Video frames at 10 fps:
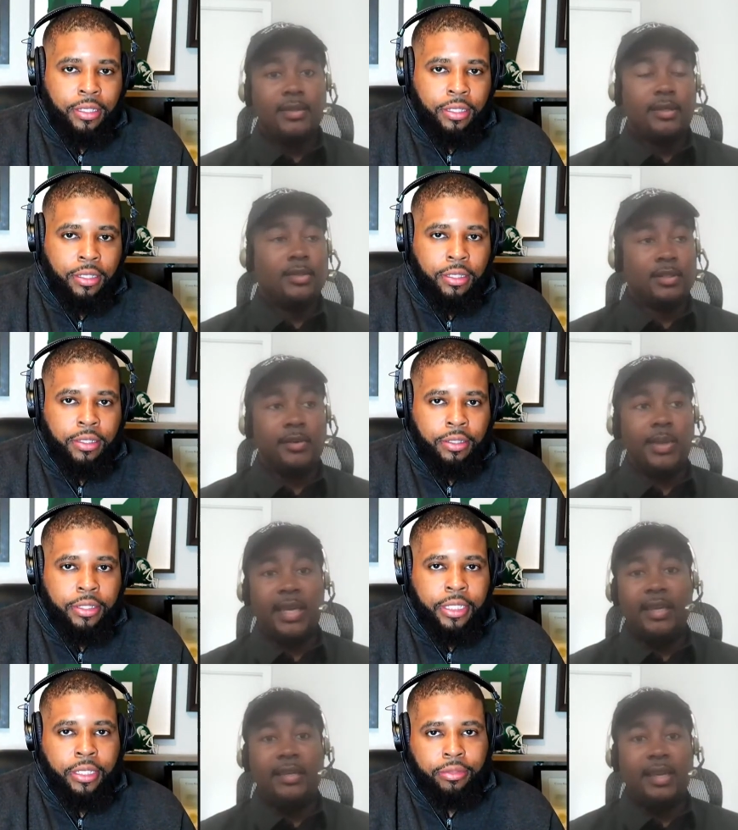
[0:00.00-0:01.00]
Speaker 1: I told you I made
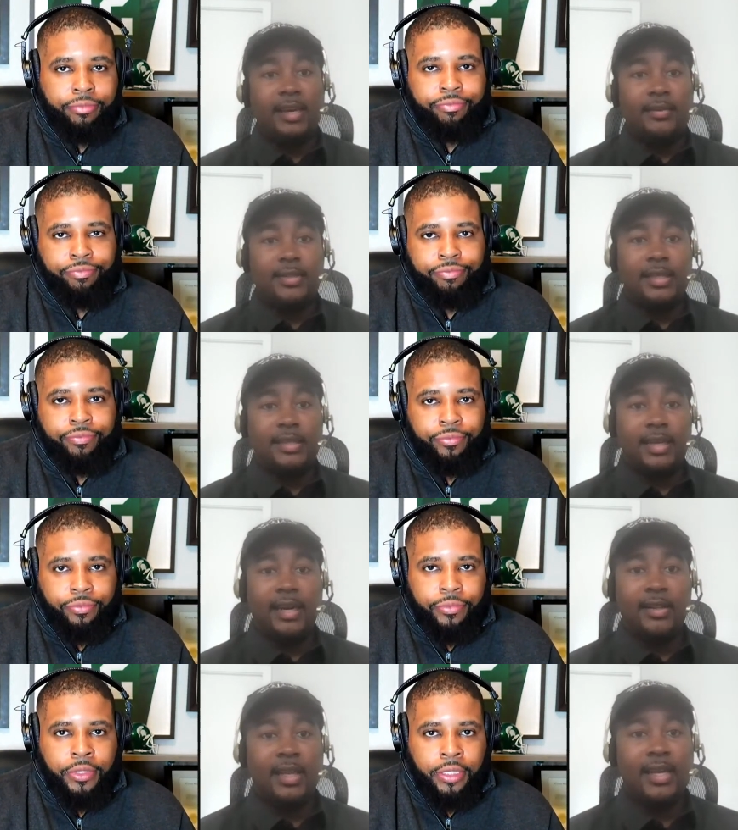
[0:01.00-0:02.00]
80k off the, the
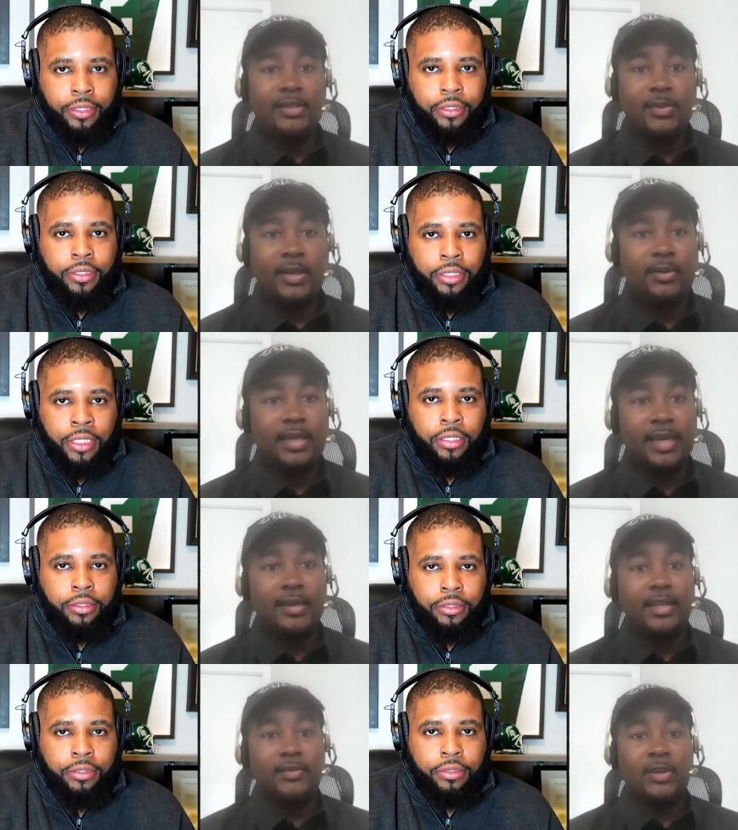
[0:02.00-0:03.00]
airlines when they were yeah.
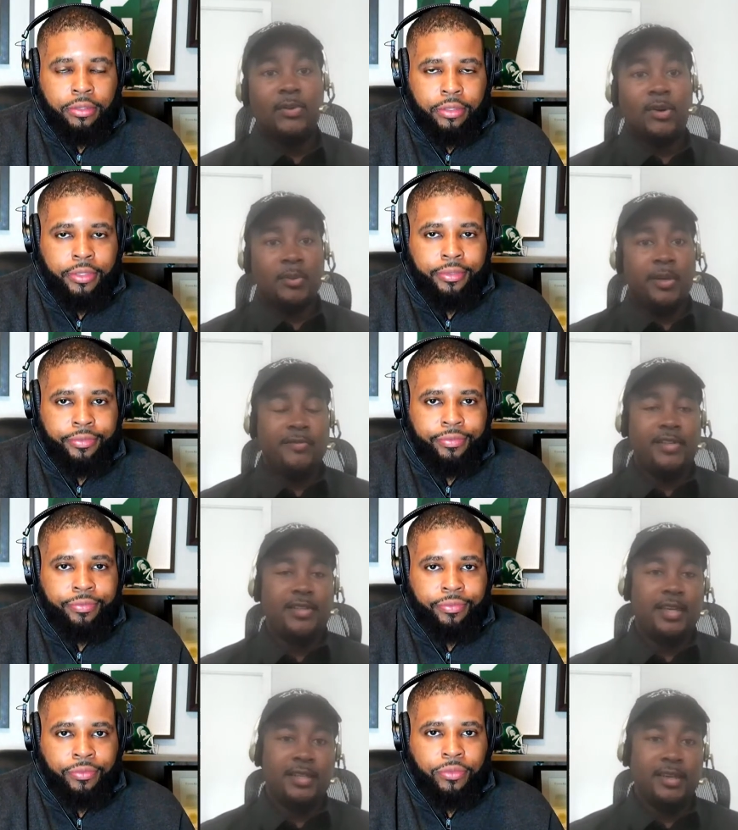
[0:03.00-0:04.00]
down, even though Warren Buffett
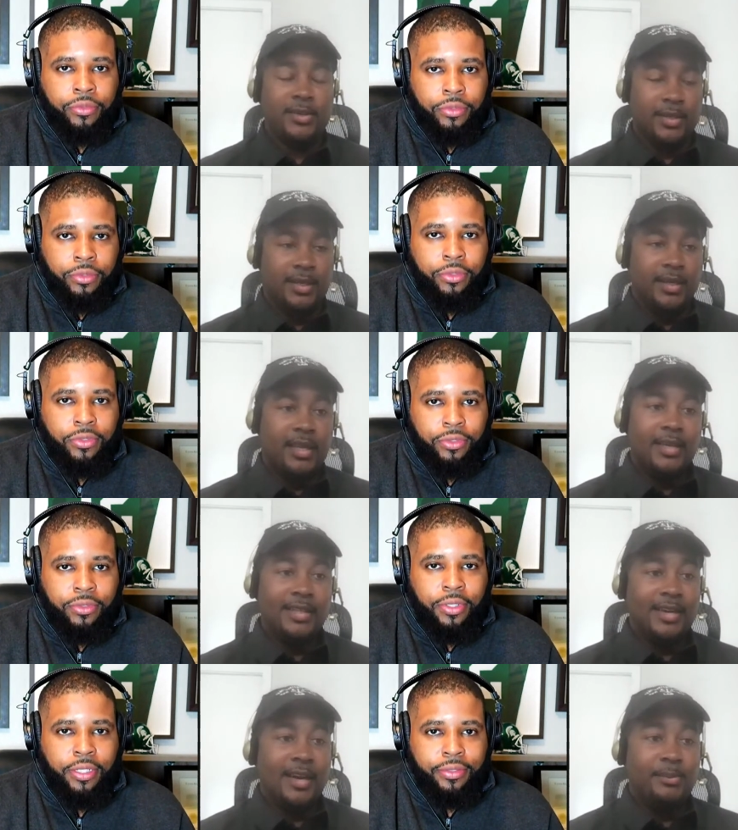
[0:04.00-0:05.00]
said don't. I was
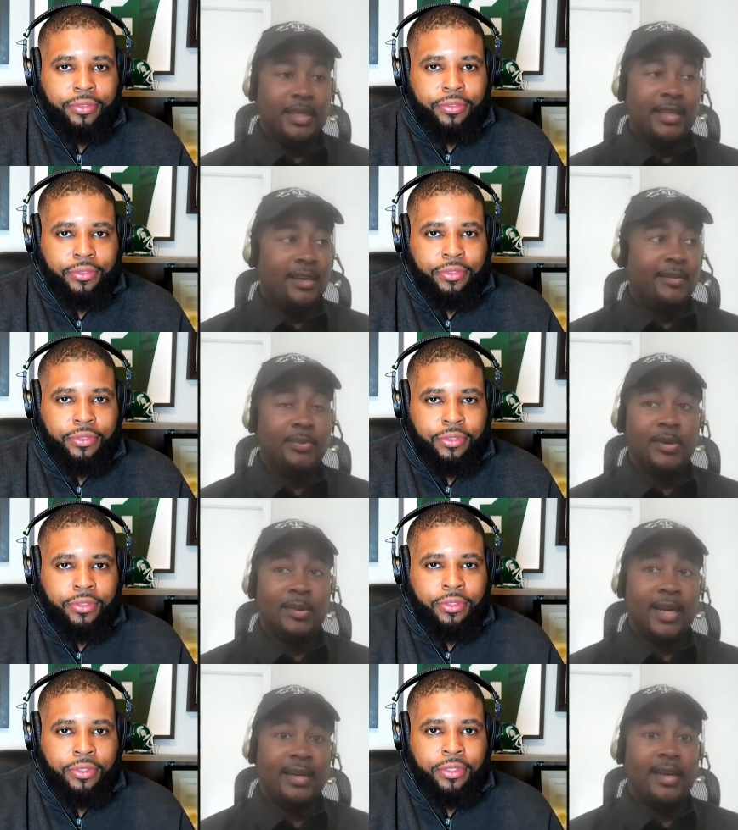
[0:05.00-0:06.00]
like, I'm in the airport
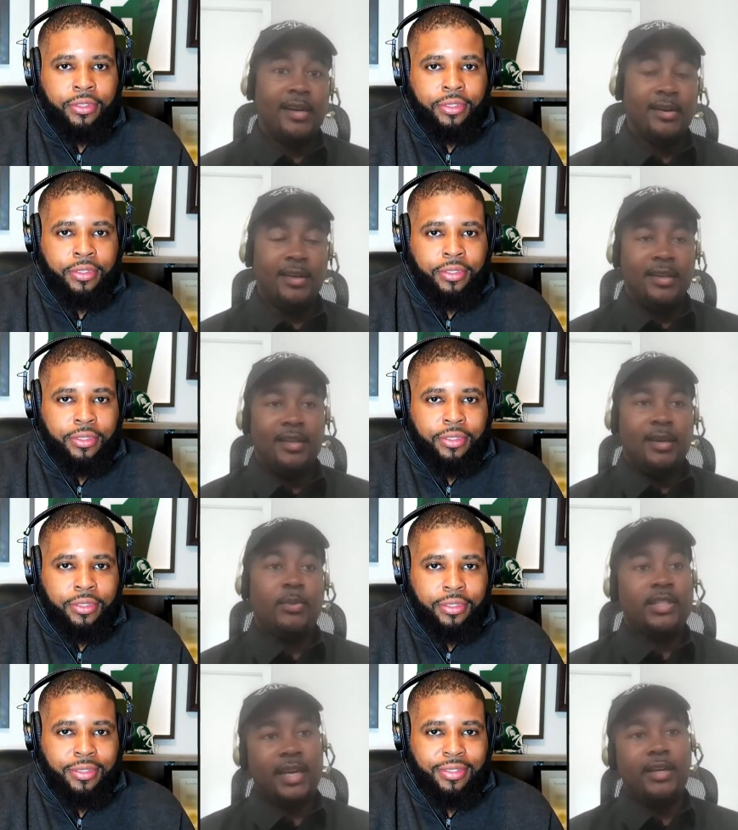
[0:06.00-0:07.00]
right now, um,
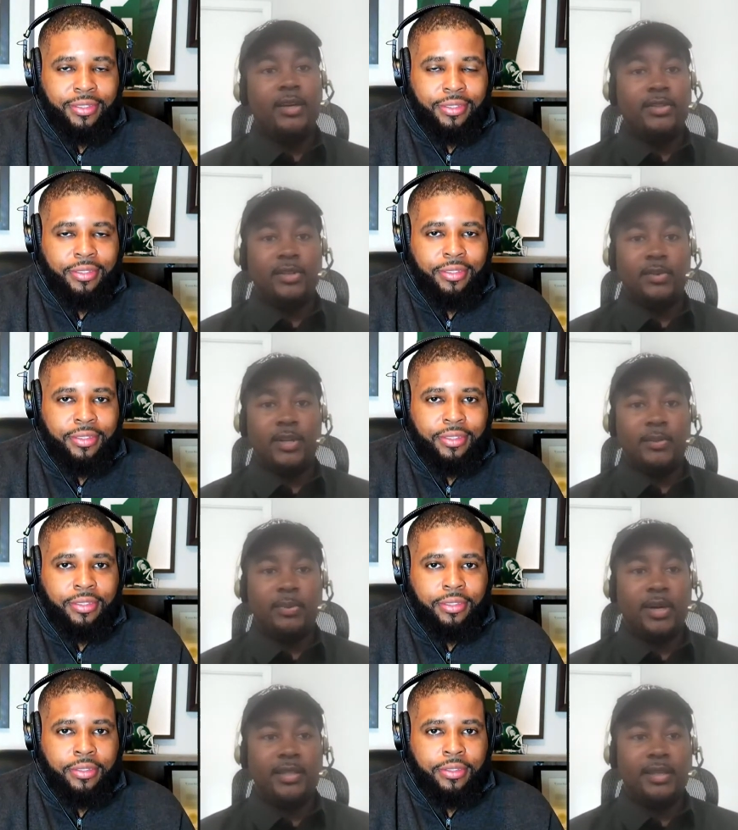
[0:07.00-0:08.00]
which kind of goes into one of the
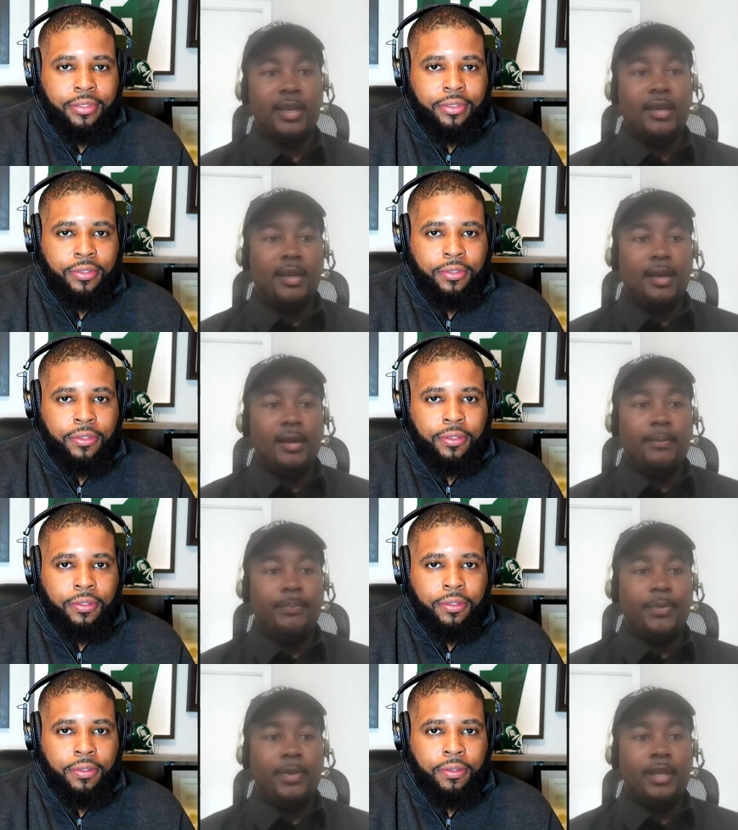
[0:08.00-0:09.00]
points. Um,
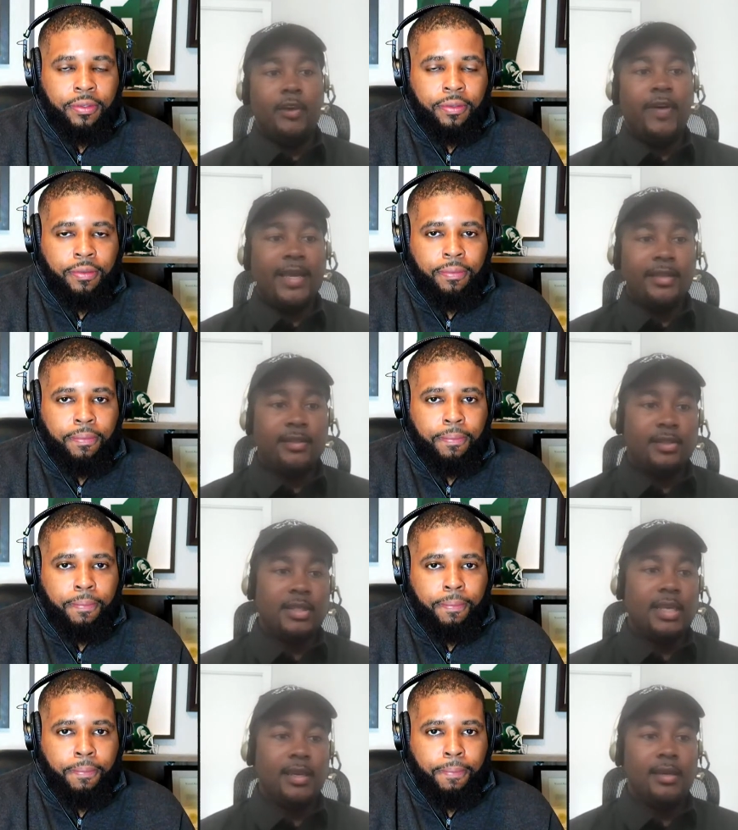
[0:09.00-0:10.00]
if I can
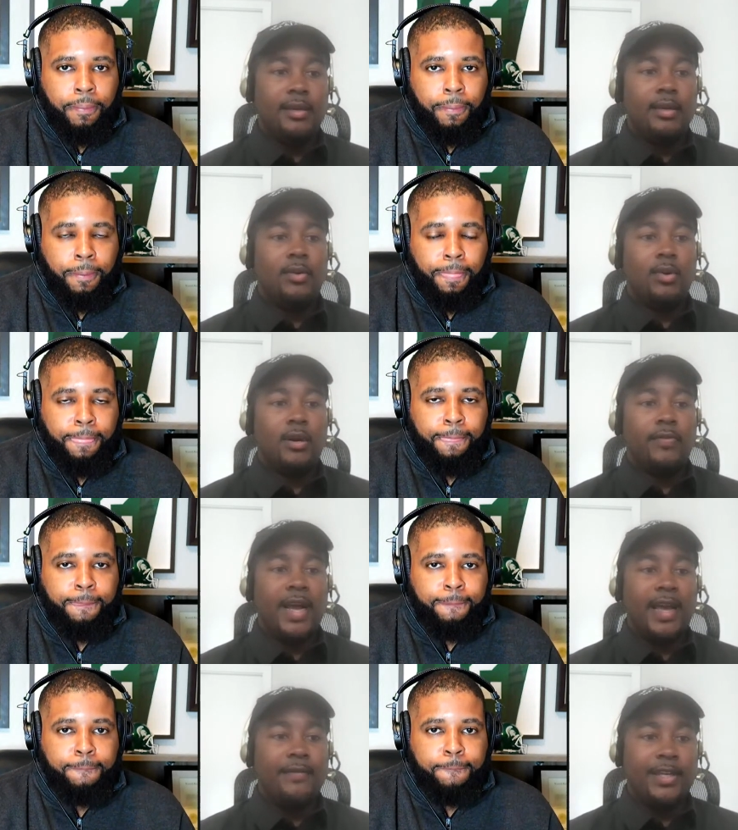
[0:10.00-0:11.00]
see it or if I
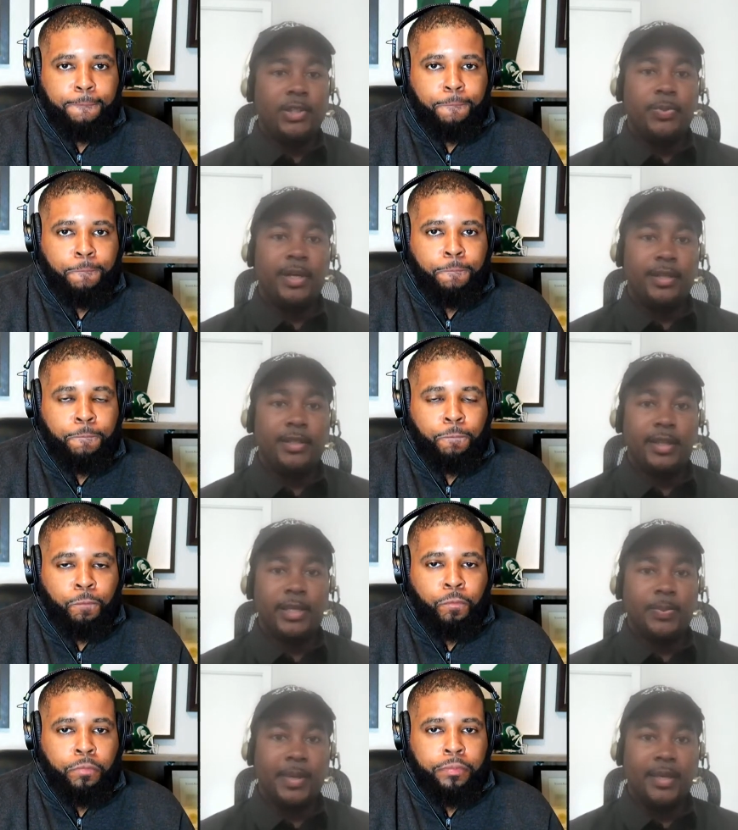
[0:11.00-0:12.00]
have experience in that
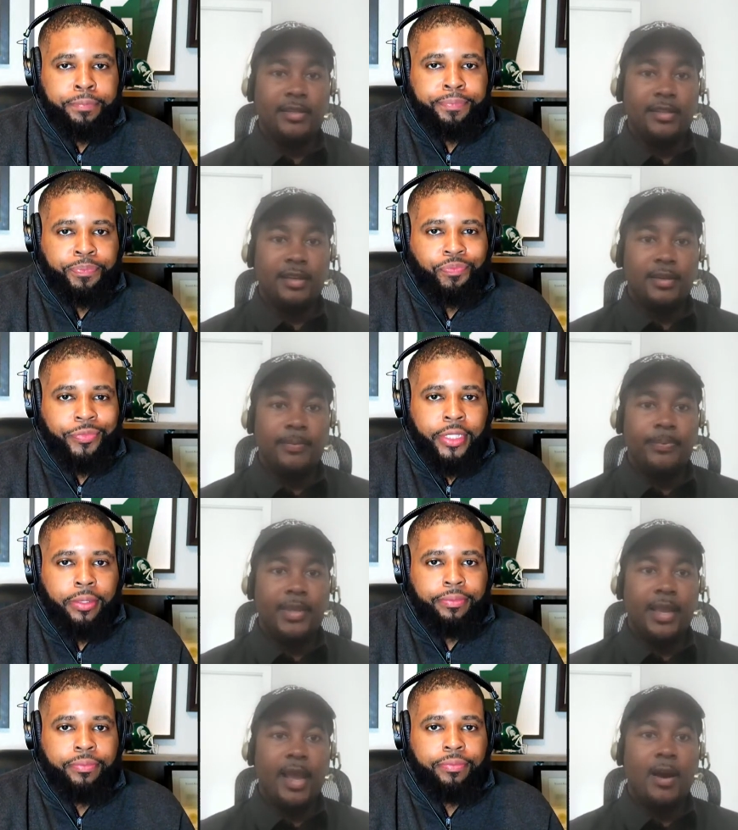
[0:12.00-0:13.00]
space, yeah,
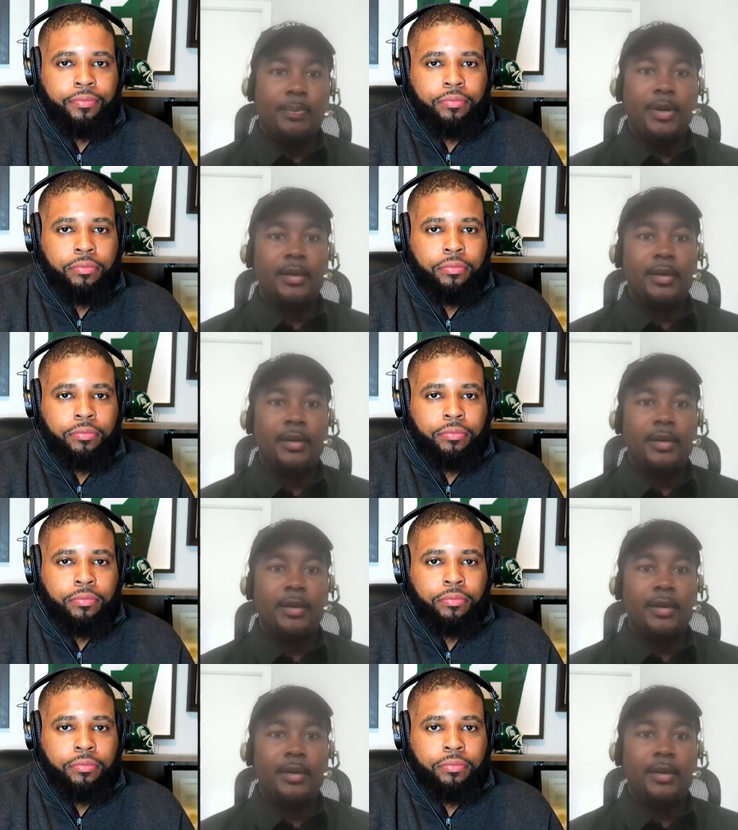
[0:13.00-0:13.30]
I'll put